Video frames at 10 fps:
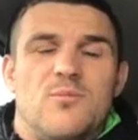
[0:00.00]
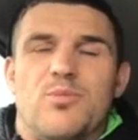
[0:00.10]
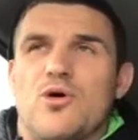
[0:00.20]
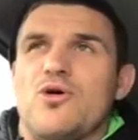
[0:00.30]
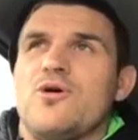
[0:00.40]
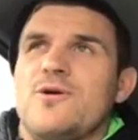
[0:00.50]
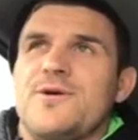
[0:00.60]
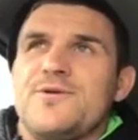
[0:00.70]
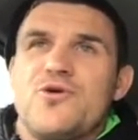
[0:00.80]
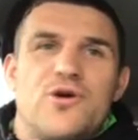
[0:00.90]
but
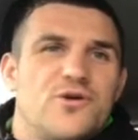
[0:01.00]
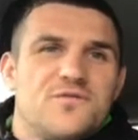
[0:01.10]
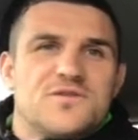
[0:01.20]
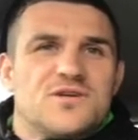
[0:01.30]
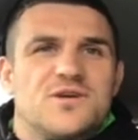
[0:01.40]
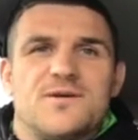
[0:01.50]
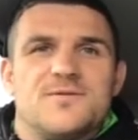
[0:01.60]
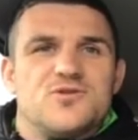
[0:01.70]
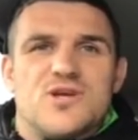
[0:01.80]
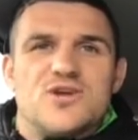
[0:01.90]
not enough to
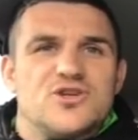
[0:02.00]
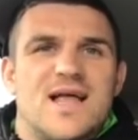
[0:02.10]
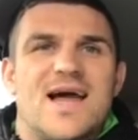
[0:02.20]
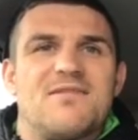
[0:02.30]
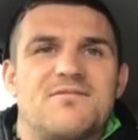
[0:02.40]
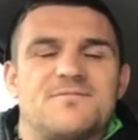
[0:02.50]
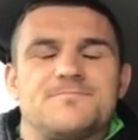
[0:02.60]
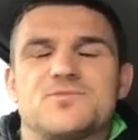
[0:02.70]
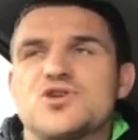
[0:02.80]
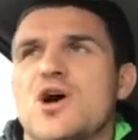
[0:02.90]
change your life.
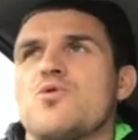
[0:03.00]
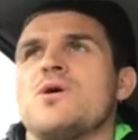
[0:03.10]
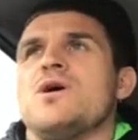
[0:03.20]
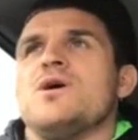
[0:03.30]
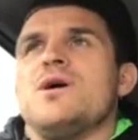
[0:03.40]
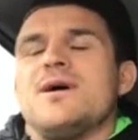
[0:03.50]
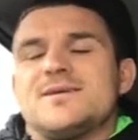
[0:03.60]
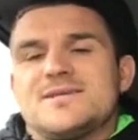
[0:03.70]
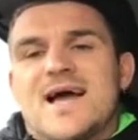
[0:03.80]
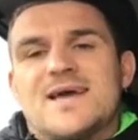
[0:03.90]
So
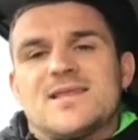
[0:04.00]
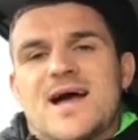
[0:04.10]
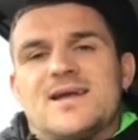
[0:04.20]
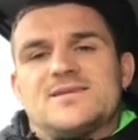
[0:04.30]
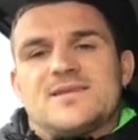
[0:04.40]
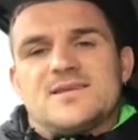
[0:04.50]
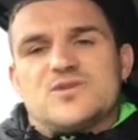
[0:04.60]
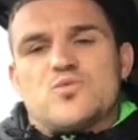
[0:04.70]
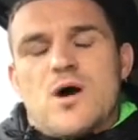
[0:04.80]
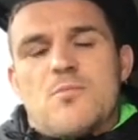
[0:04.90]
sidelines, and this
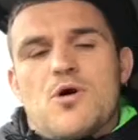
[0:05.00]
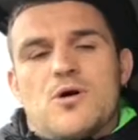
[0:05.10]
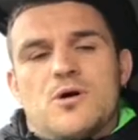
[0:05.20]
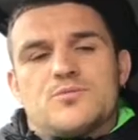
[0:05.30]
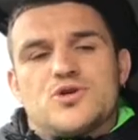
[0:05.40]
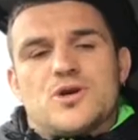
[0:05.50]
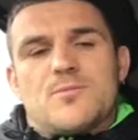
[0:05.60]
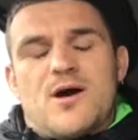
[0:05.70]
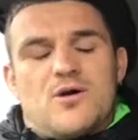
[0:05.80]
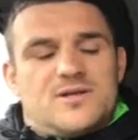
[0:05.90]
is what I'm talking
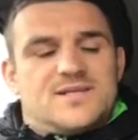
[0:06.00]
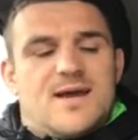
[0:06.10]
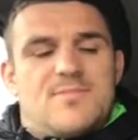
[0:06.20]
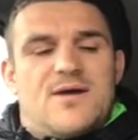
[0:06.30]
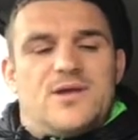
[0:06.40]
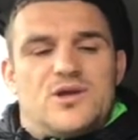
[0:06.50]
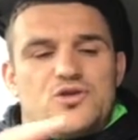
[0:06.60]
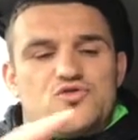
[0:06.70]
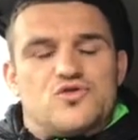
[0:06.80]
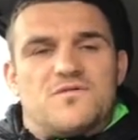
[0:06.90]
about all the time now. You can
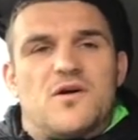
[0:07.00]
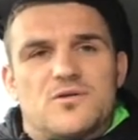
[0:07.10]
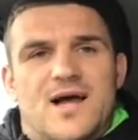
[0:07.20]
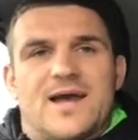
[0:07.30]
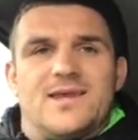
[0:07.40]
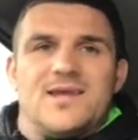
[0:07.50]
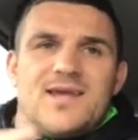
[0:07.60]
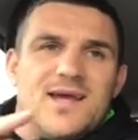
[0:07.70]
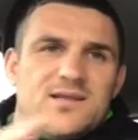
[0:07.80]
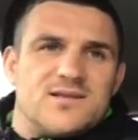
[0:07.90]
do stuff online, you can
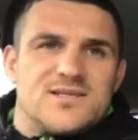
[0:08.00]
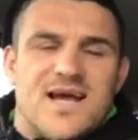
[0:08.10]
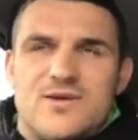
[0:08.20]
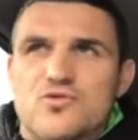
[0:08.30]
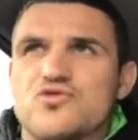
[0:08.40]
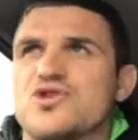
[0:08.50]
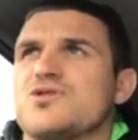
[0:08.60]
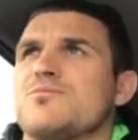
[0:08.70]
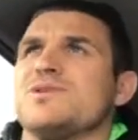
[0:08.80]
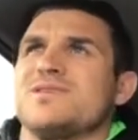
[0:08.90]
get a little side
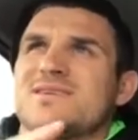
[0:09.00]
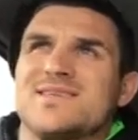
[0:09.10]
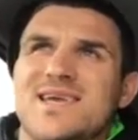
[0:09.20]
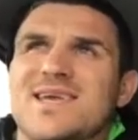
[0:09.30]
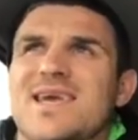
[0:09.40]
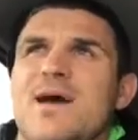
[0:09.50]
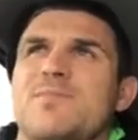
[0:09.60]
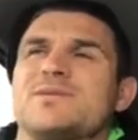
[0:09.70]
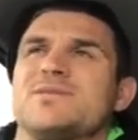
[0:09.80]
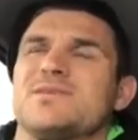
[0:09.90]
nutrition business, skincare
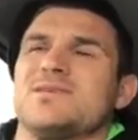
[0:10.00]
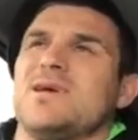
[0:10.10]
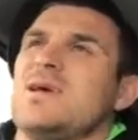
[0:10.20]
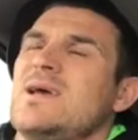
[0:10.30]
business,